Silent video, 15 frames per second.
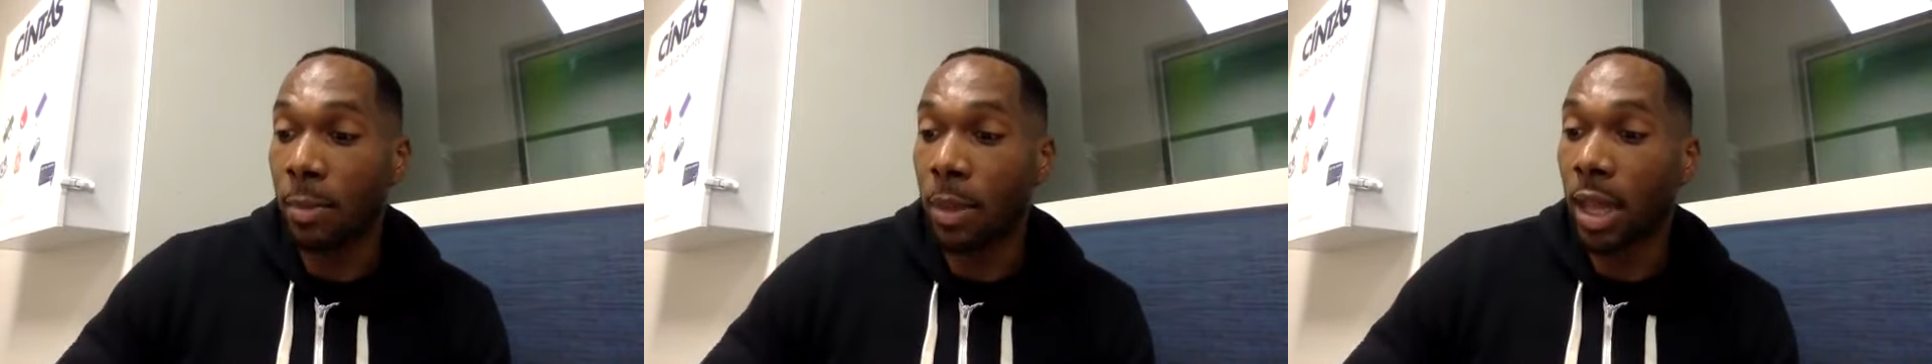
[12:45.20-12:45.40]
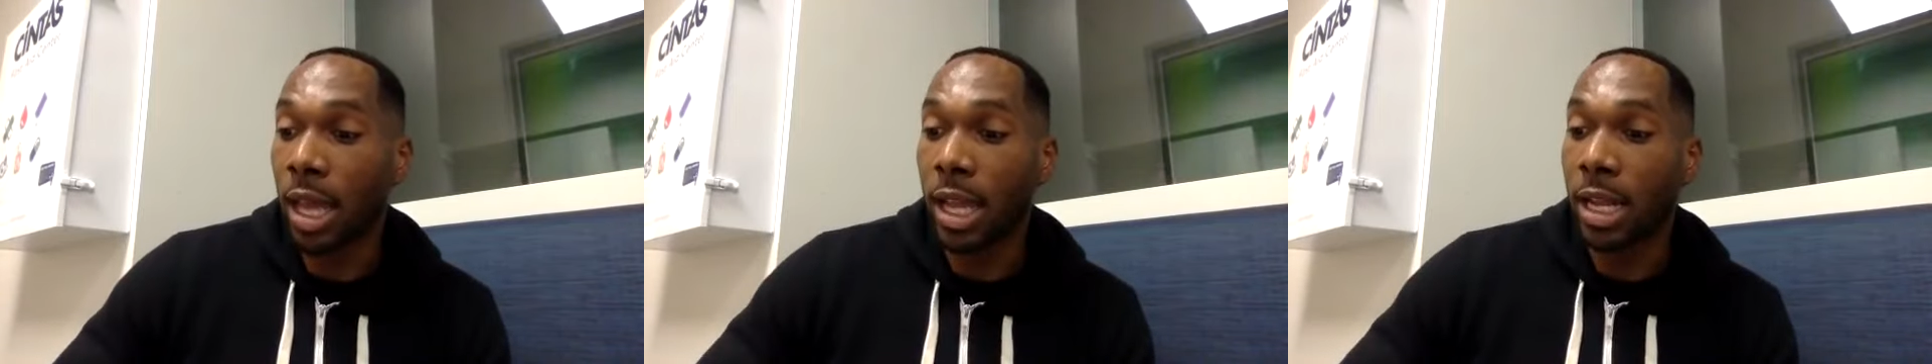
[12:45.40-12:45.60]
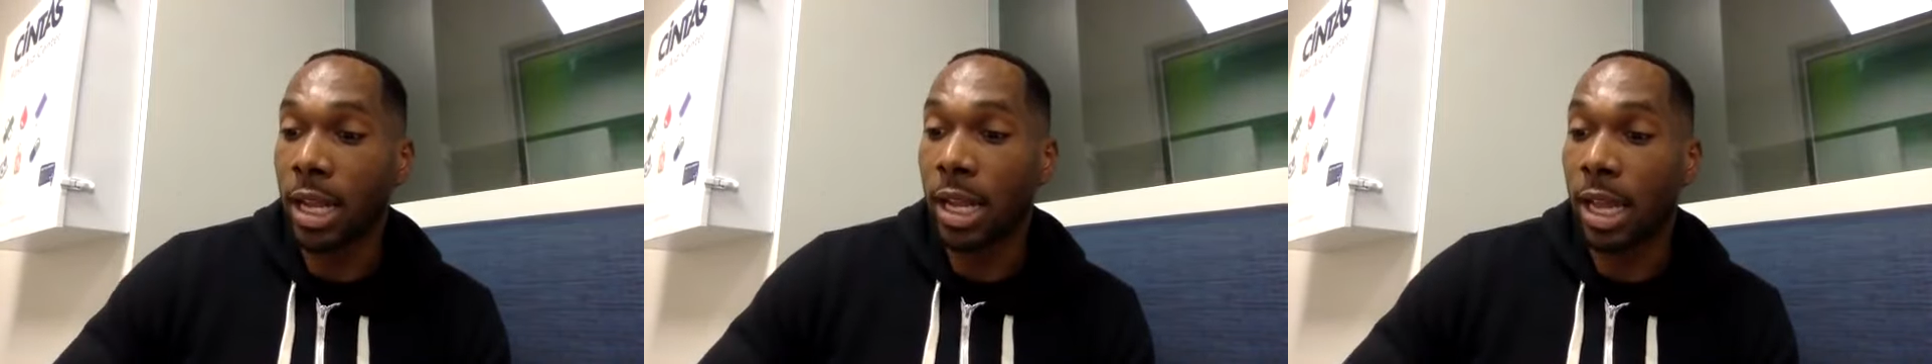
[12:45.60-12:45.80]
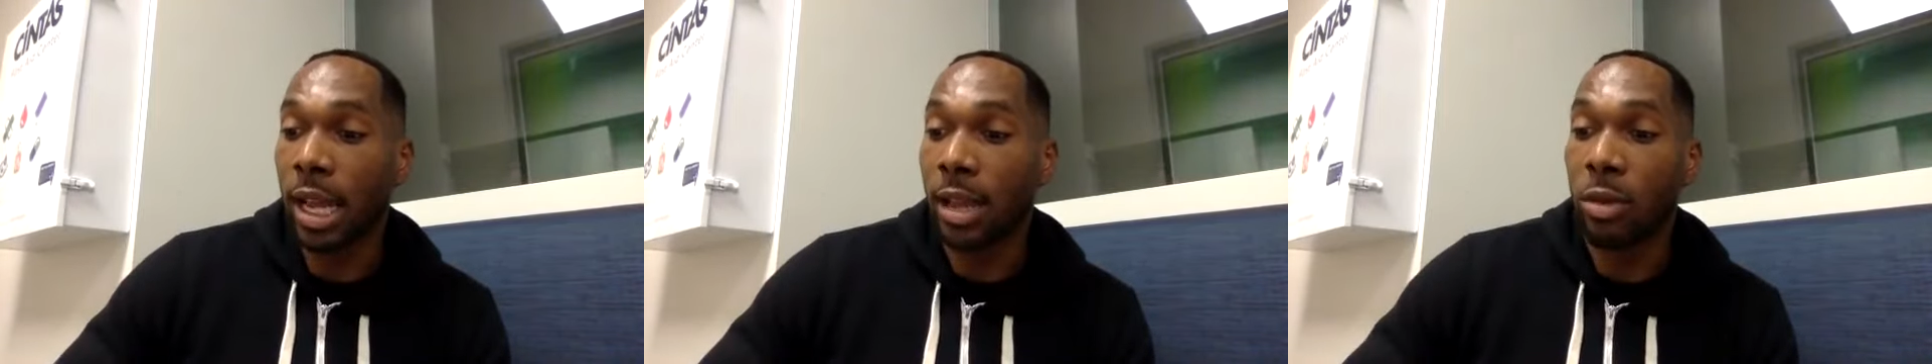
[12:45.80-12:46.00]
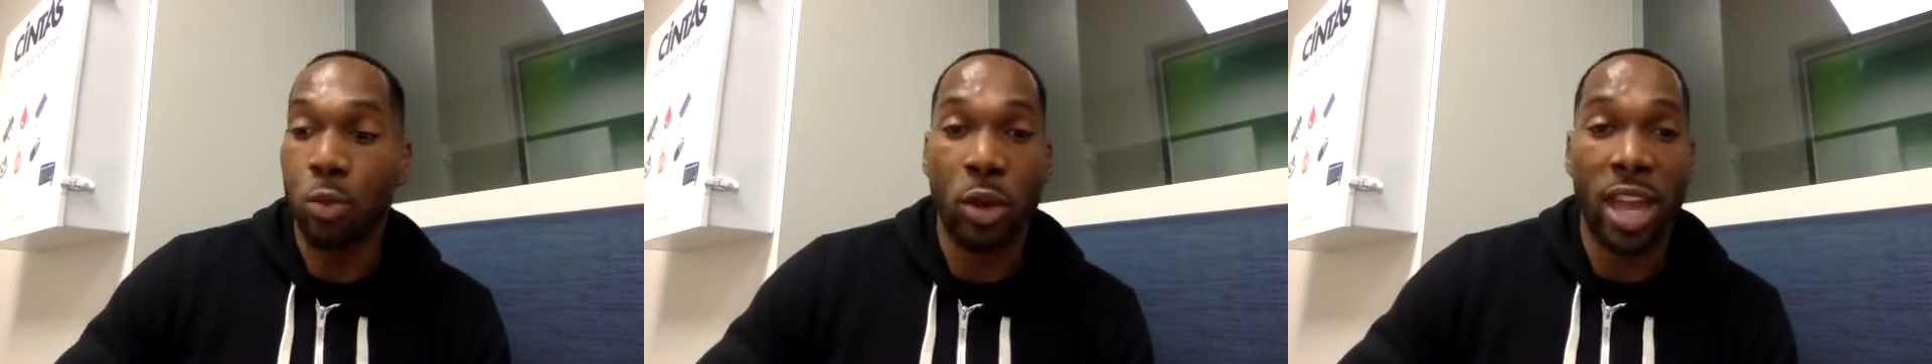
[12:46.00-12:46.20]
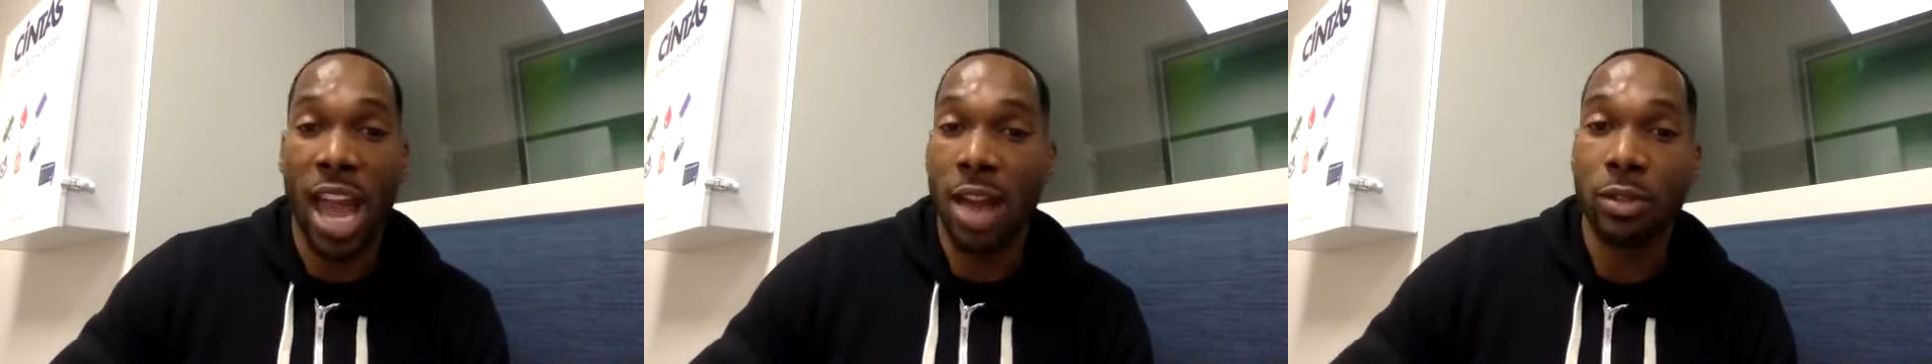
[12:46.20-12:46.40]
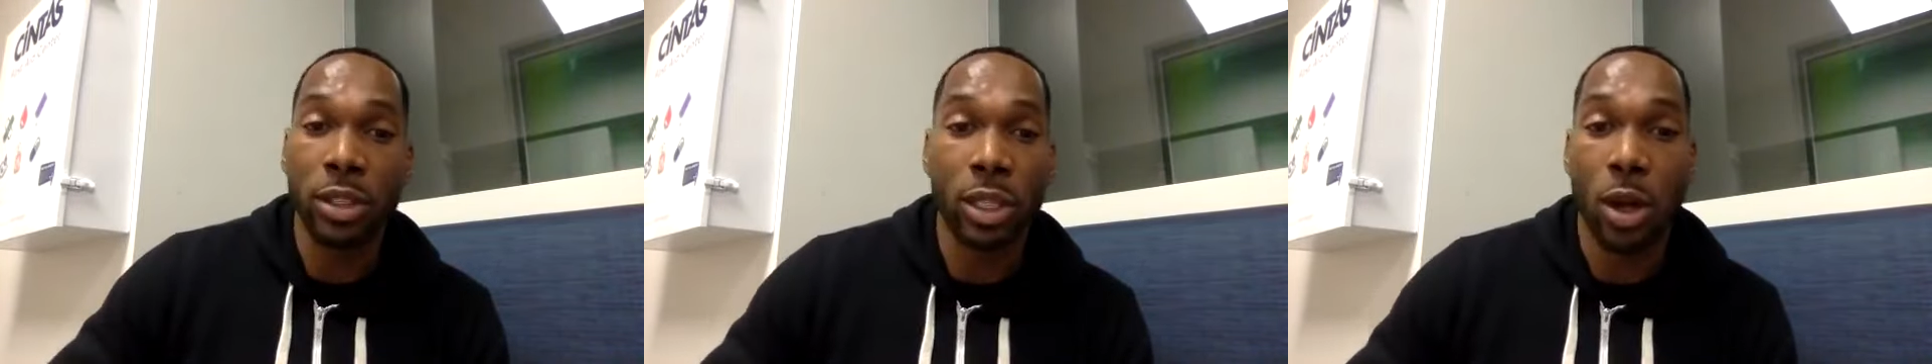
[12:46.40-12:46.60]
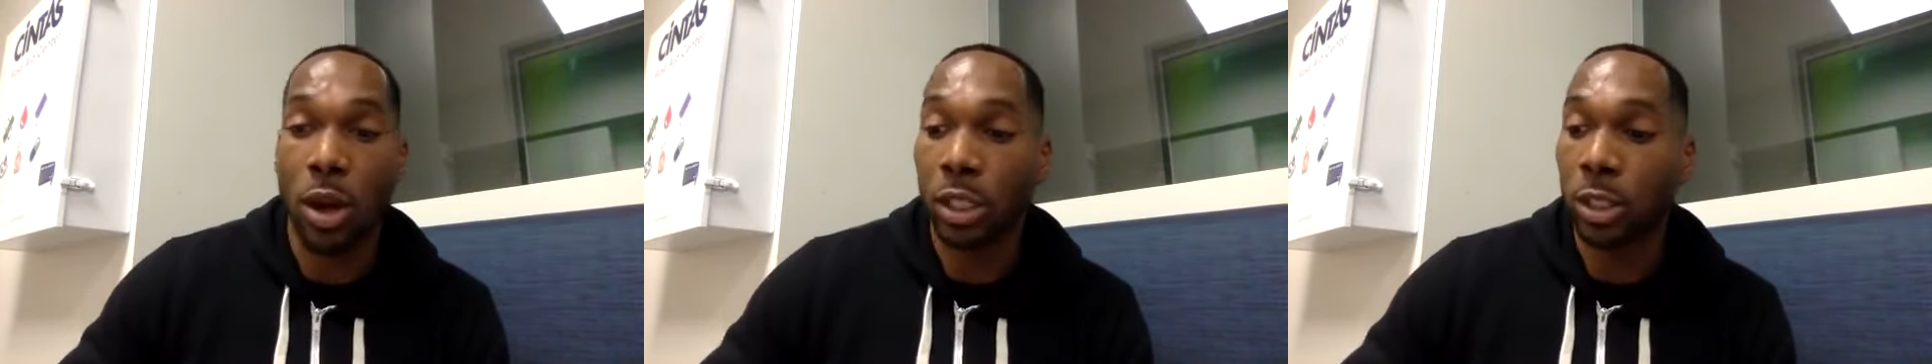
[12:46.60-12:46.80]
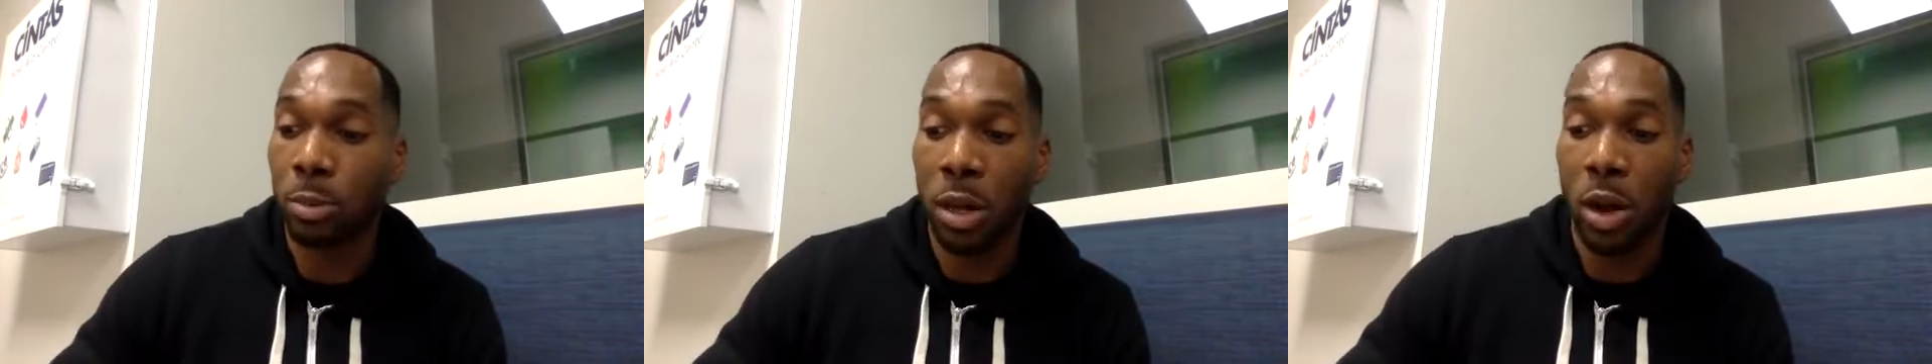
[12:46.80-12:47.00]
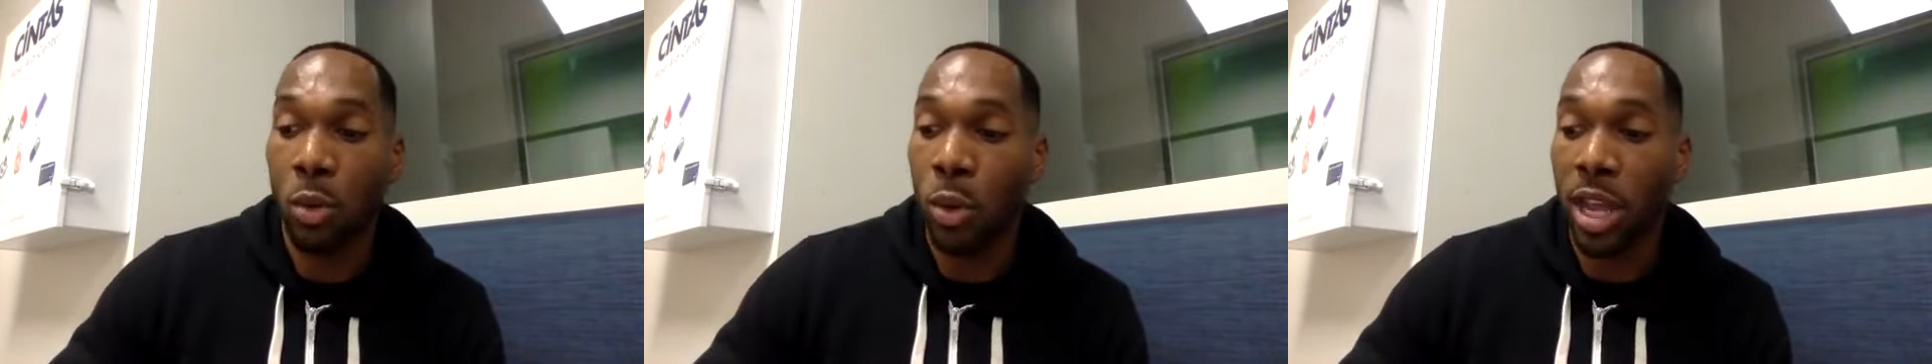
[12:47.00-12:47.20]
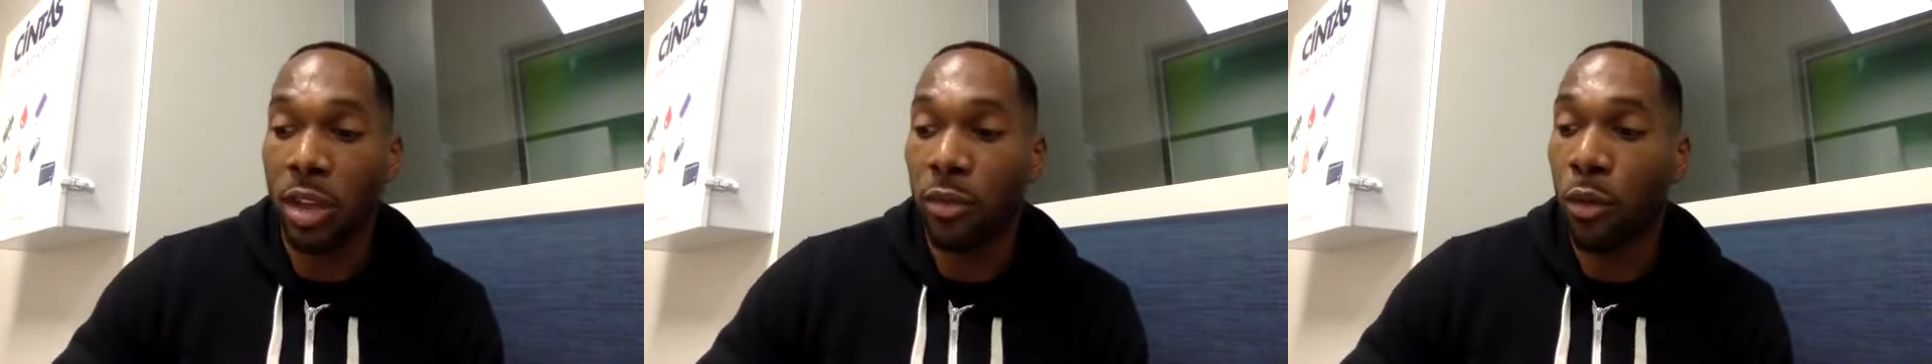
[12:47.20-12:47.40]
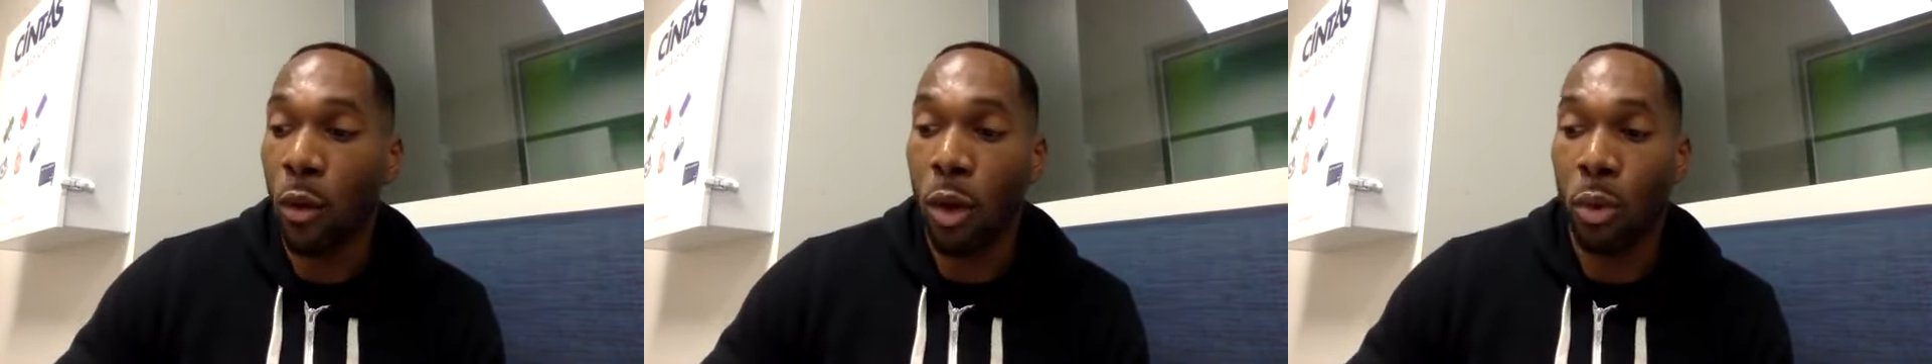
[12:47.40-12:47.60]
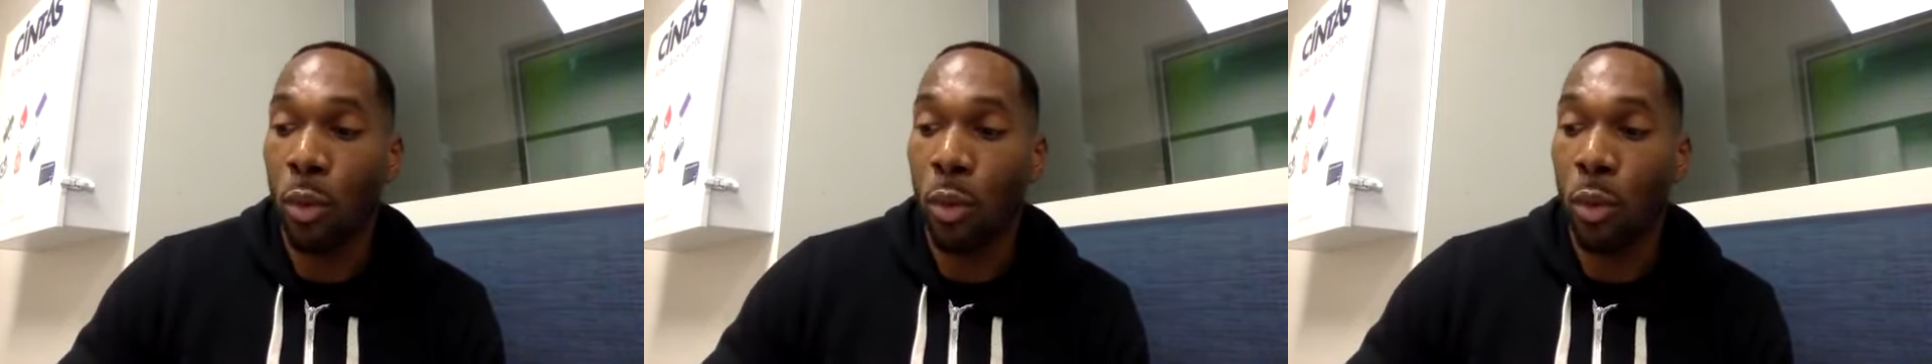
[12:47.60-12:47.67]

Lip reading: and we haven't talked about week 4,